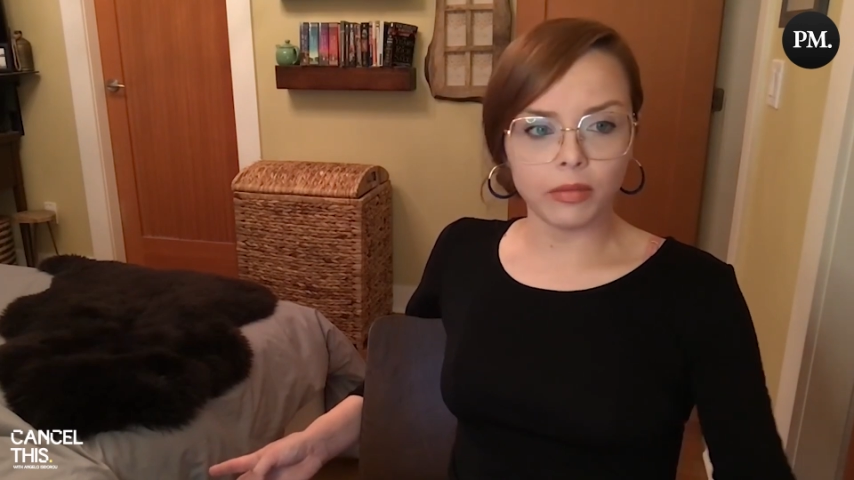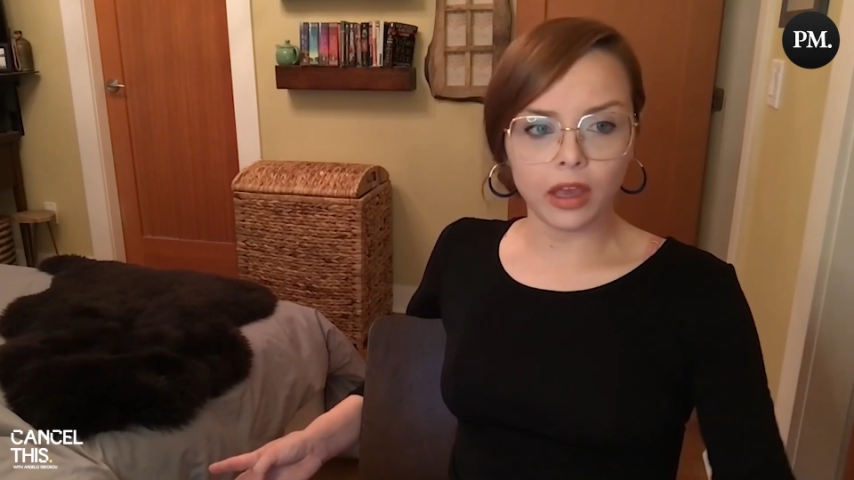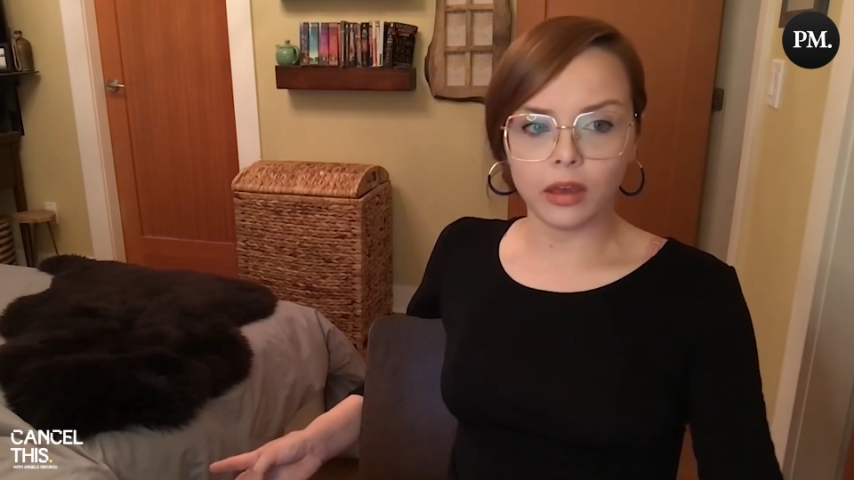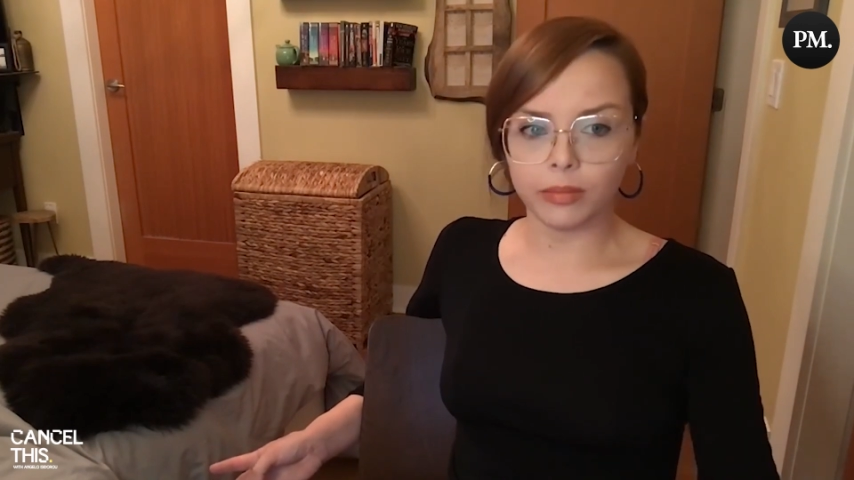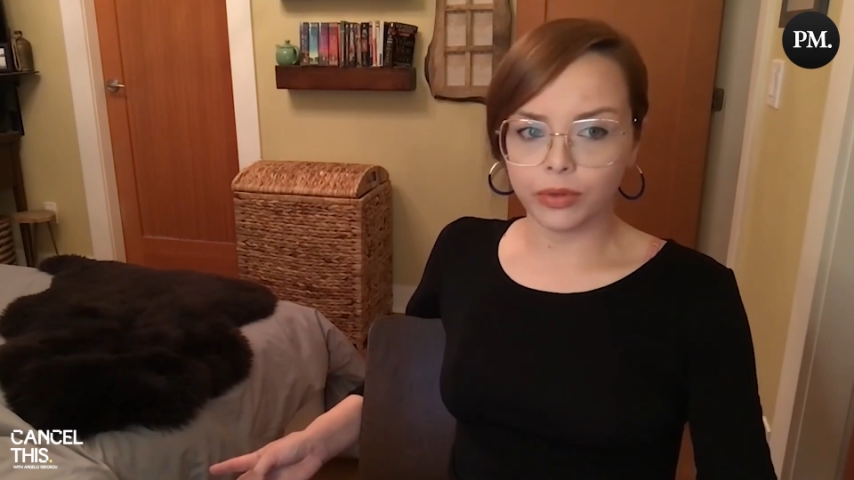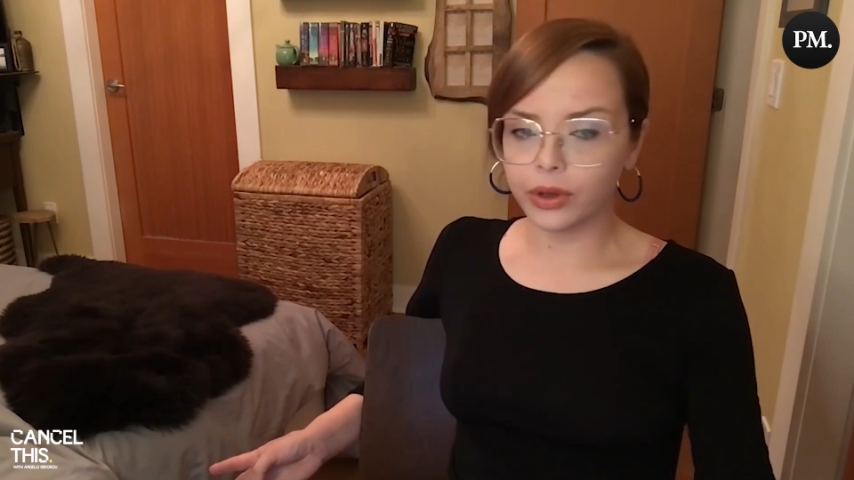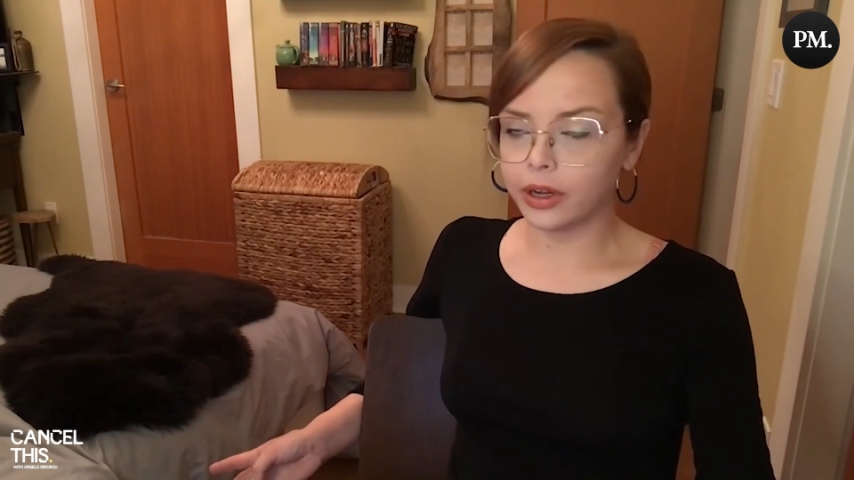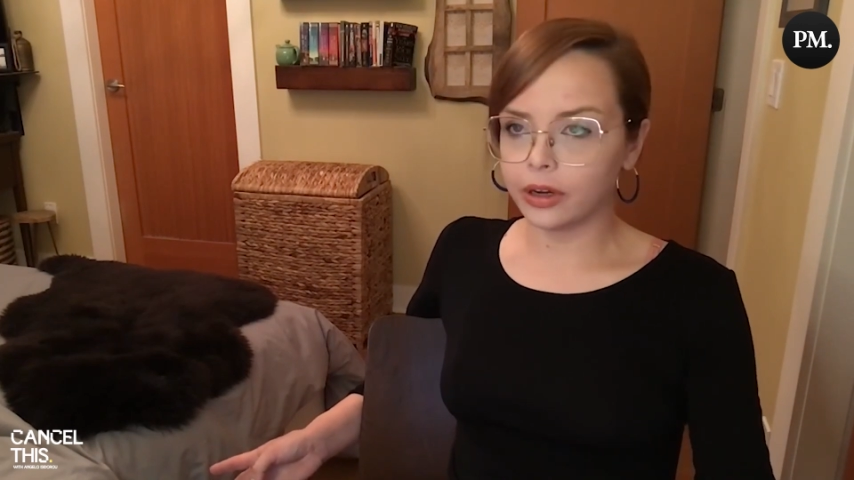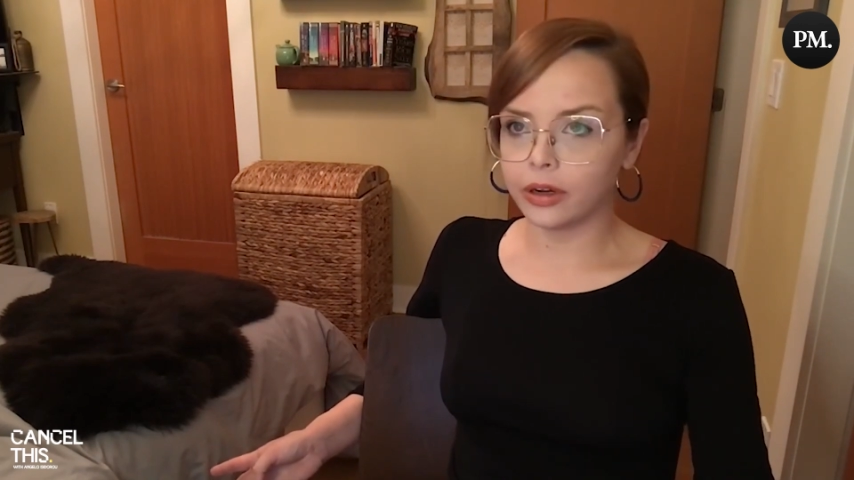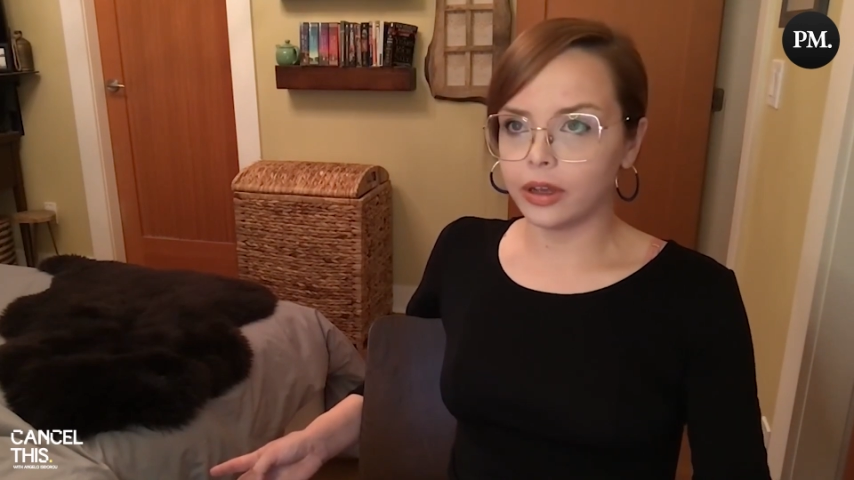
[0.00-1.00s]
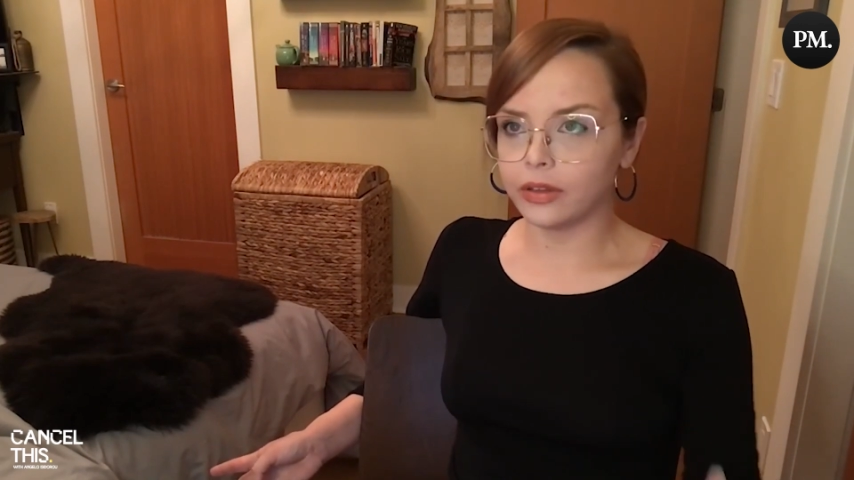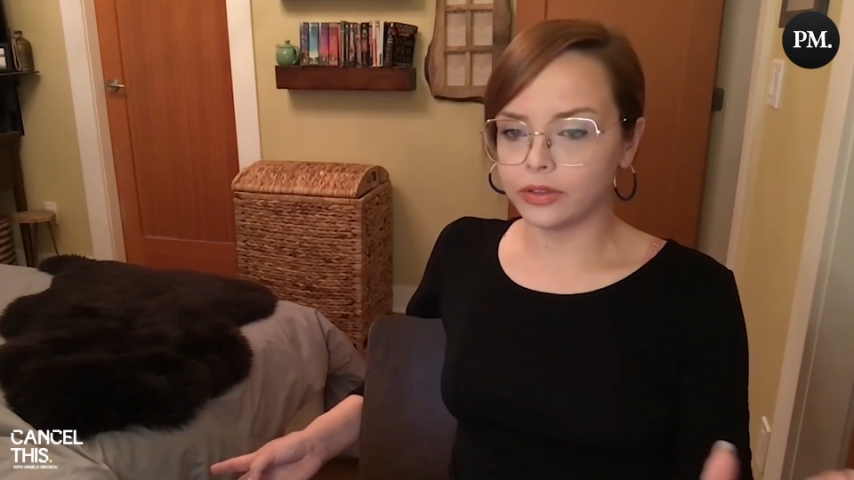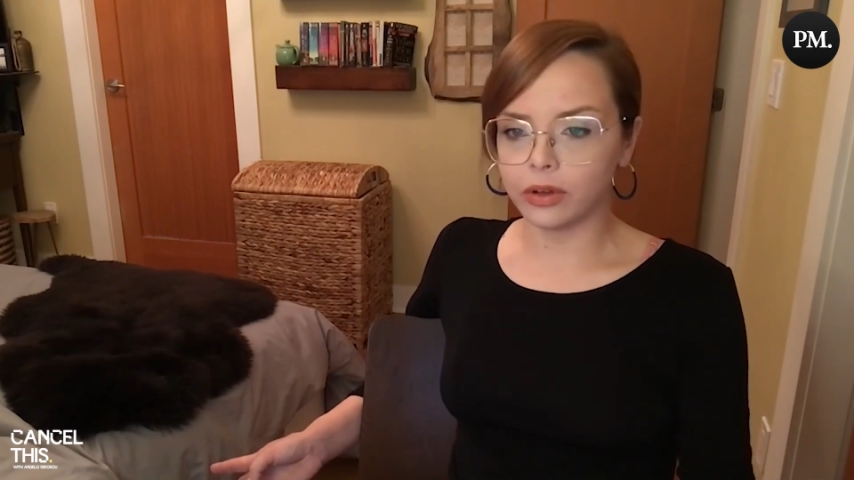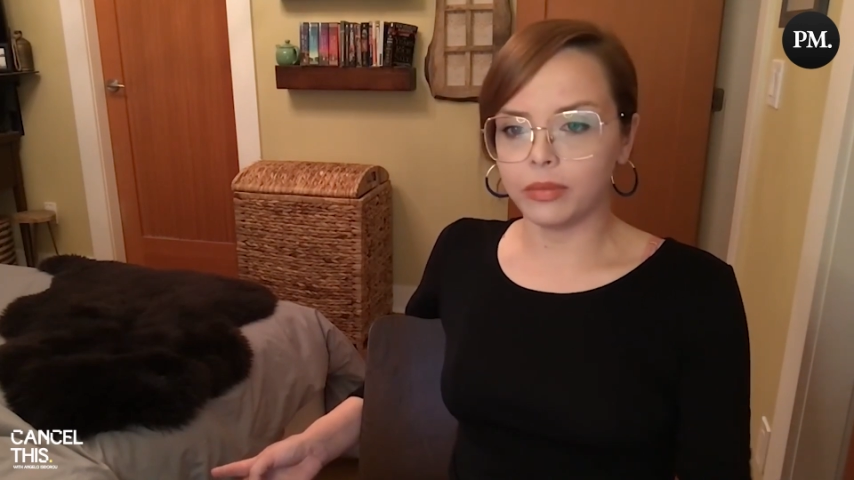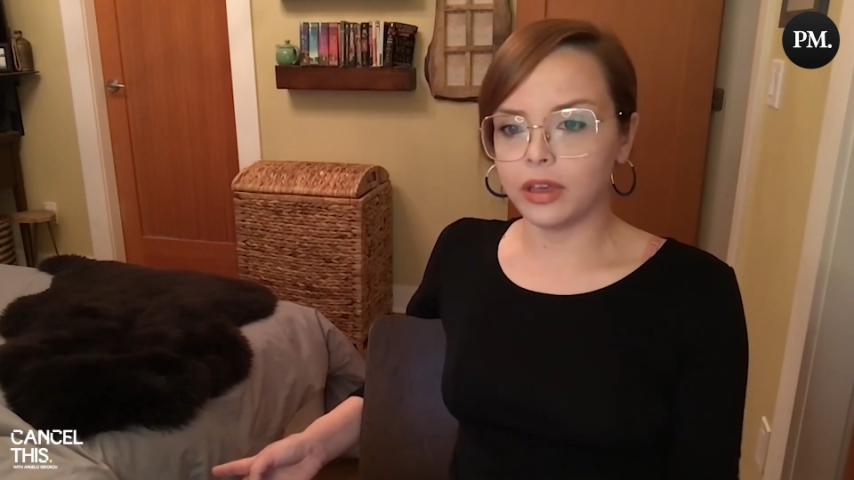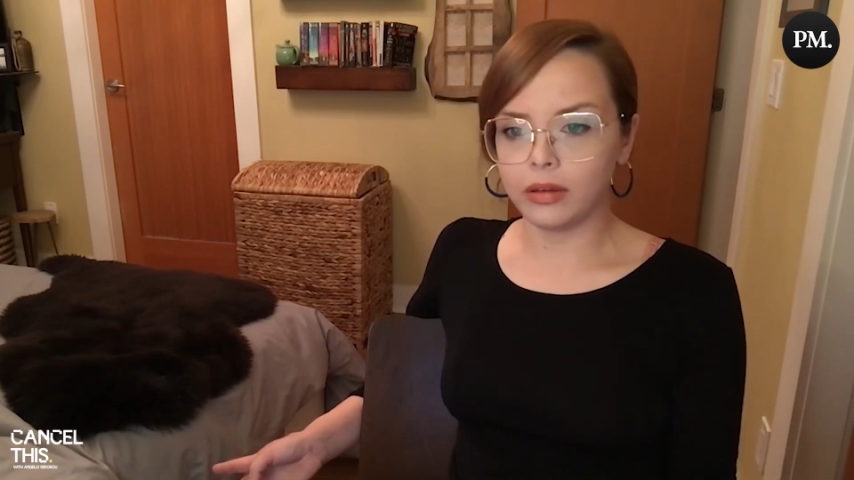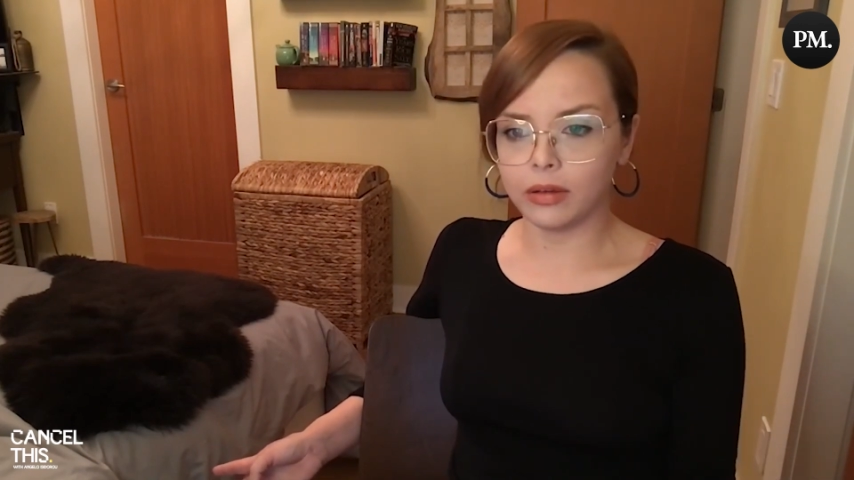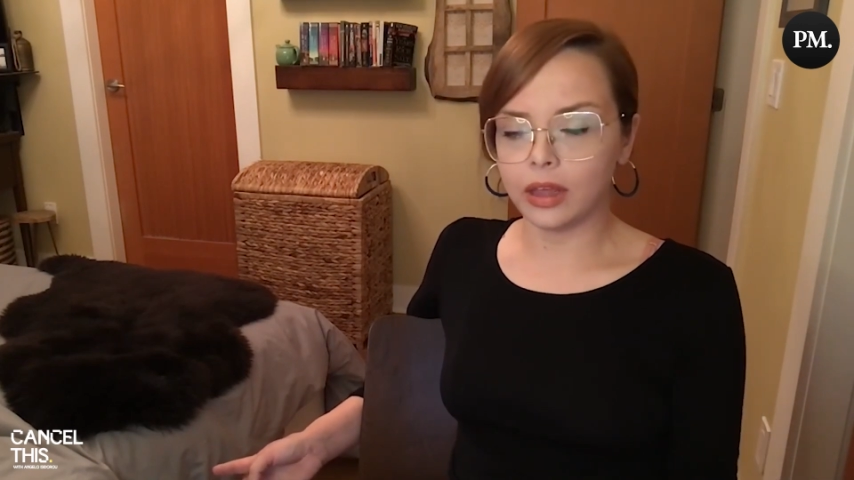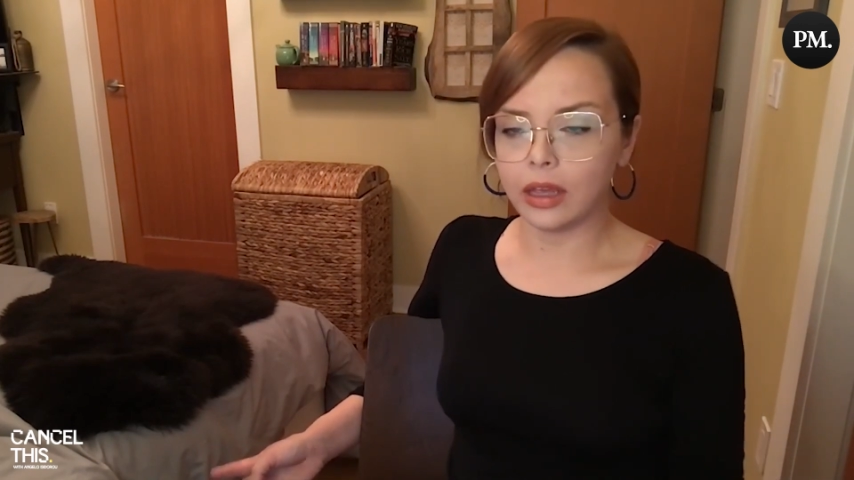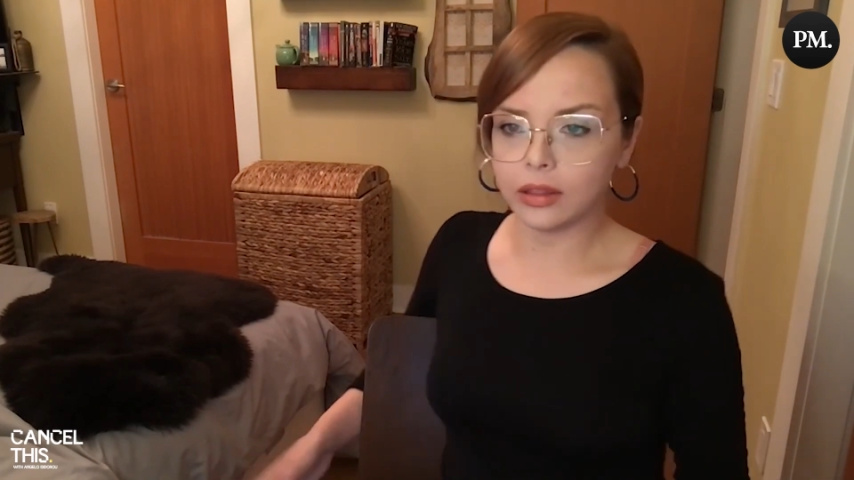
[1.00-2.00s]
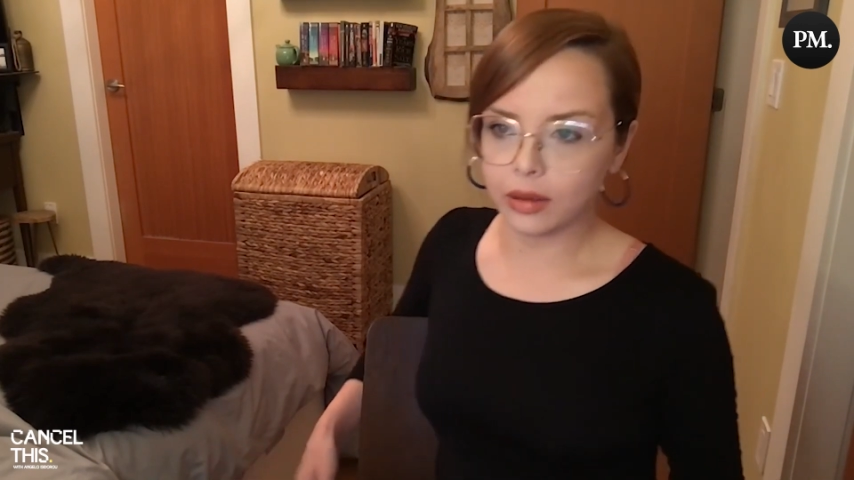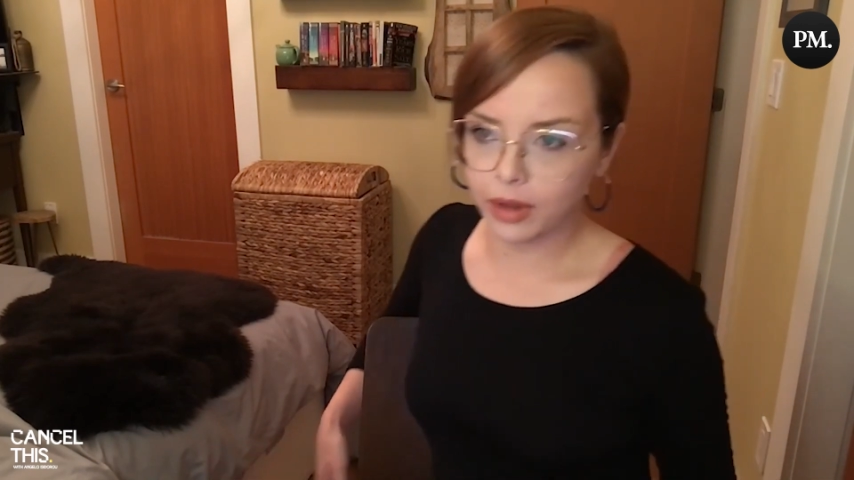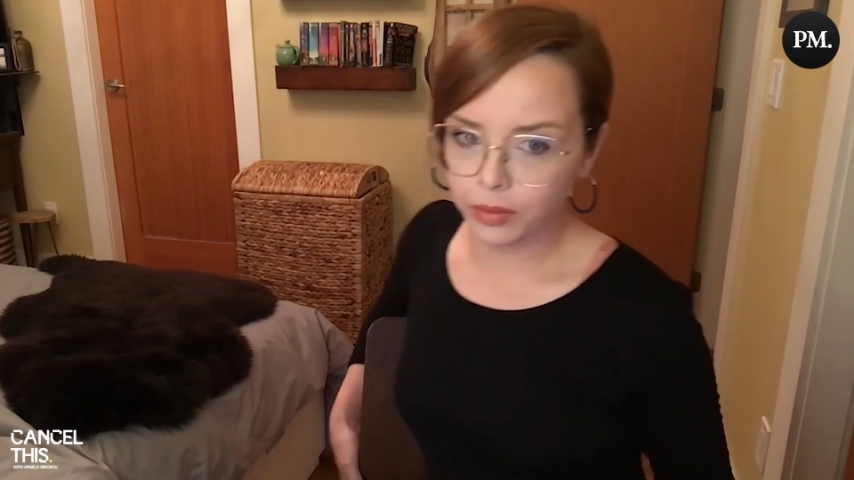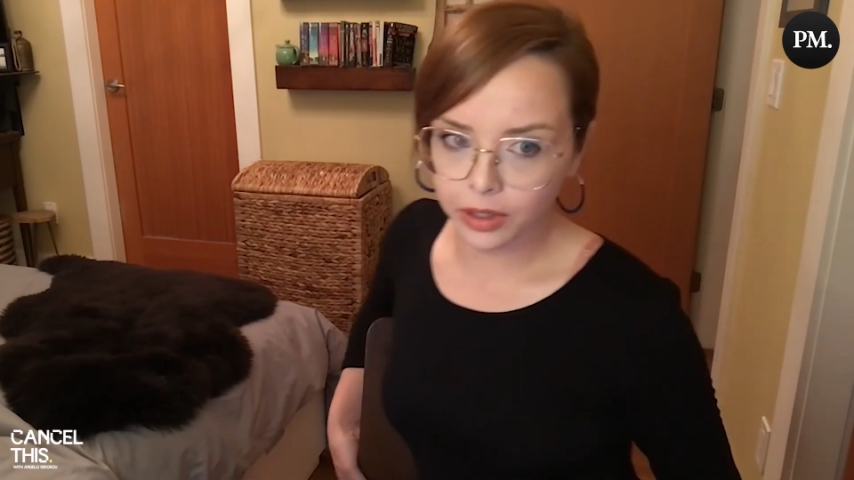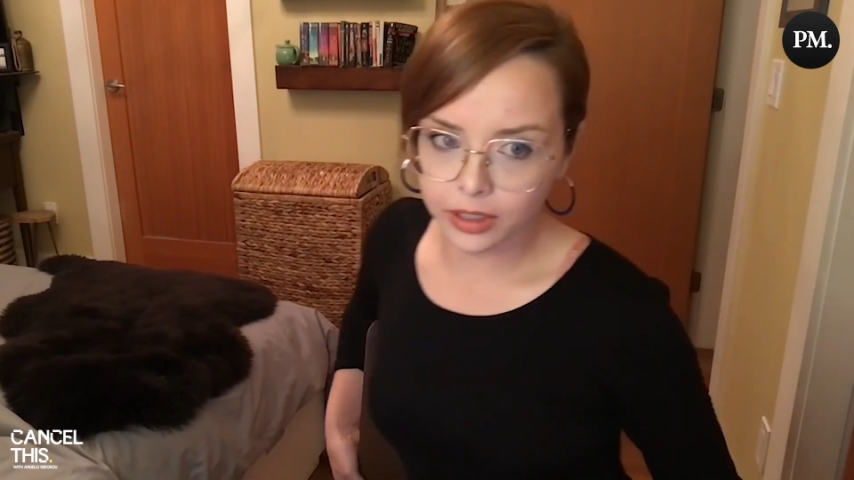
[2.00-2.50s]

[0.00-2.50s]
My employer has told me like that my work